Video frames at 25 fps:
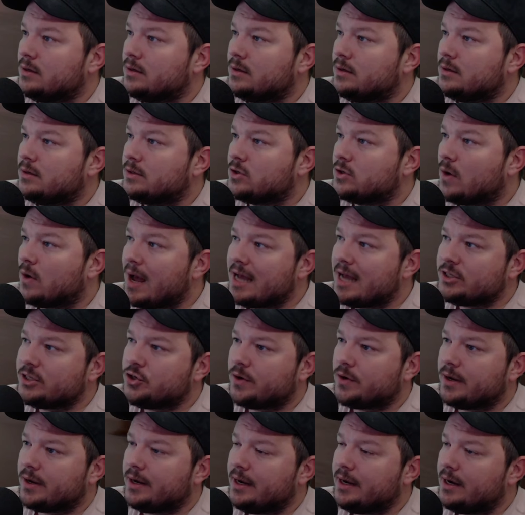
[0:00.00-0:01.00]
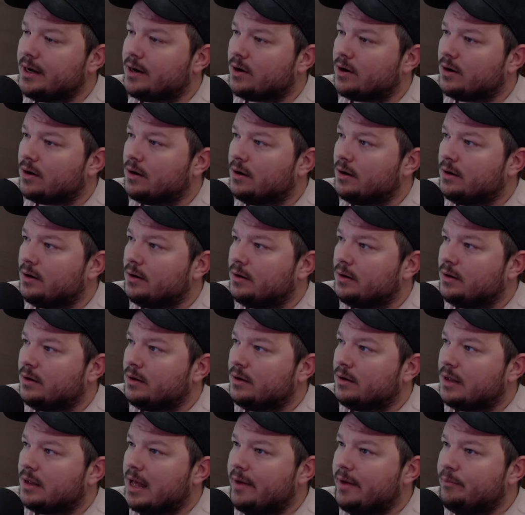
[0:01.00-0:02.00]
So as you can hear,
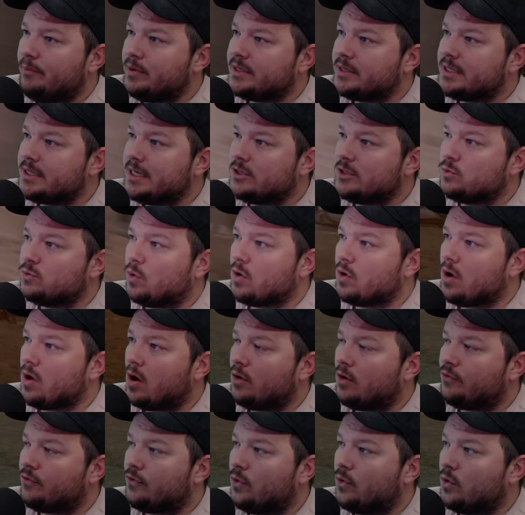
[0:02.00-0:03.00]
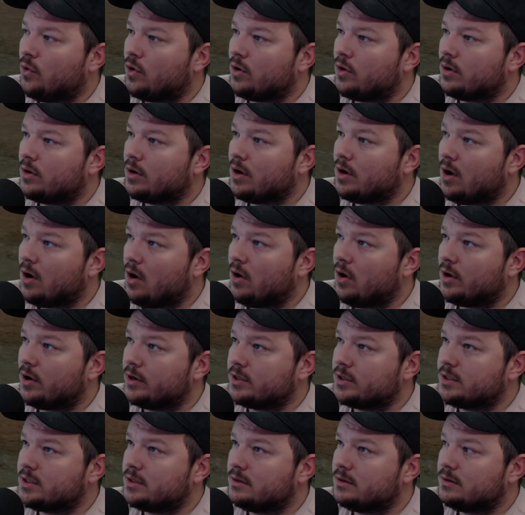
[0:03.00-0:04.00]
NPCs will call for
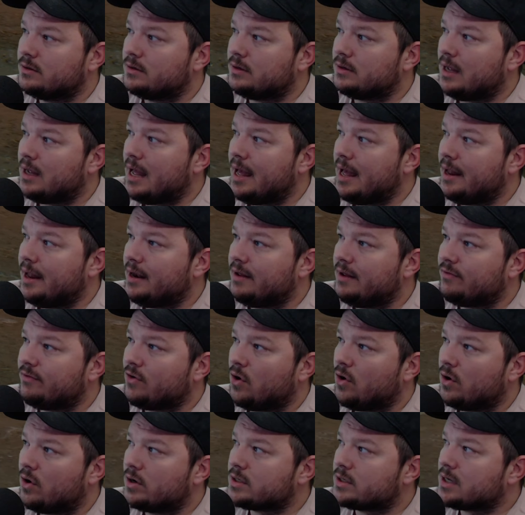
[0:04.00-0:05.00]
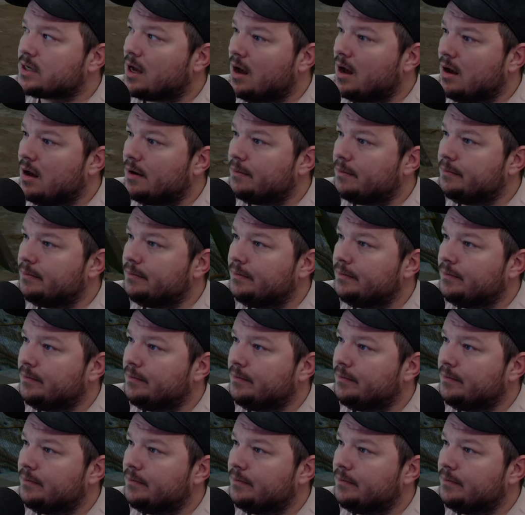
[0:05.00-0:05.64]
guards, and if guards come,